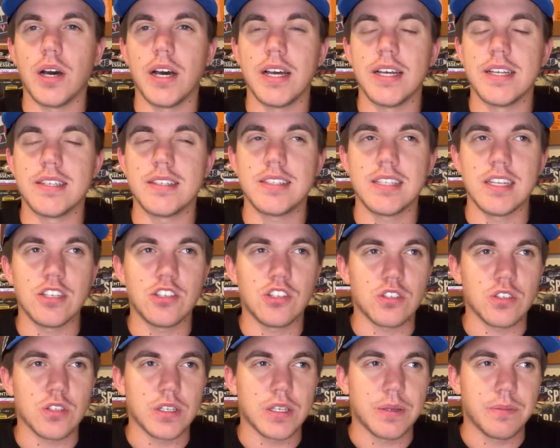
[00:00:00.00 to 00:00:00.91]

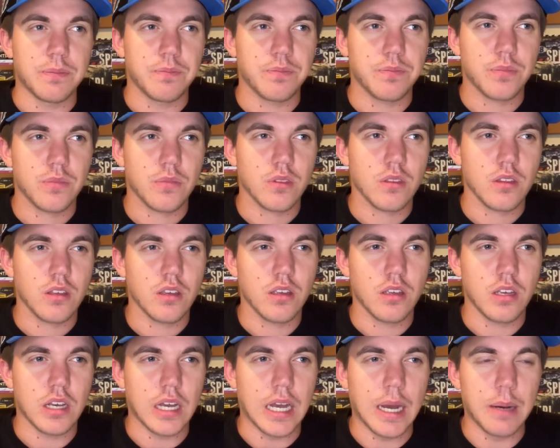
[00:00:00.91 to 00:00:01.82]
essentially,
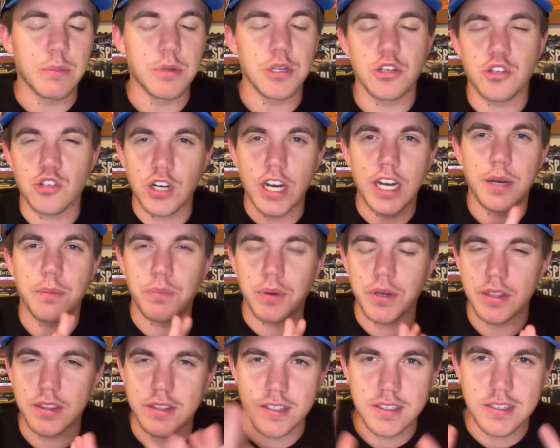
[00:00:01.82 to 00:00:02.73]
I'm going to try to
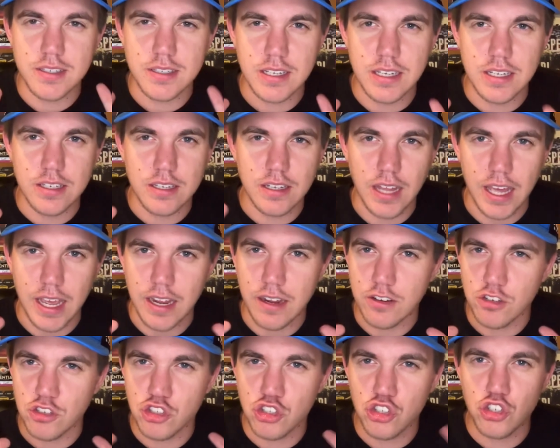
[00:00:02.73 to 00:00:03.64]
put this in like
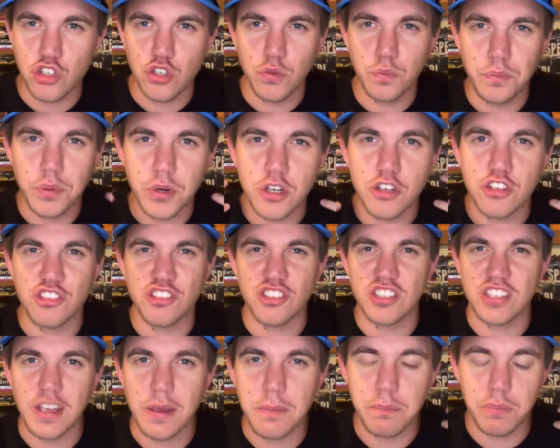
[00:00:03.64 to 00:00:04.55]
super
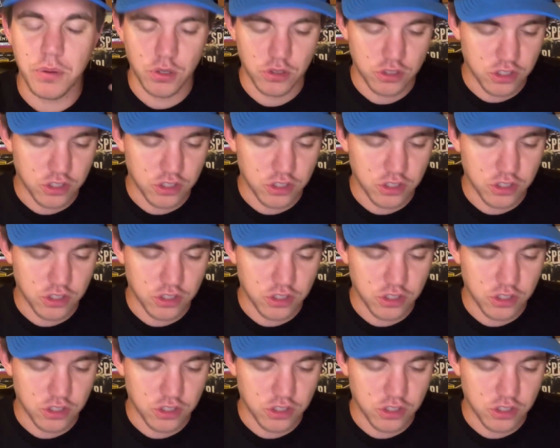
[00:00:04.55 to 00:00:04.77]
simple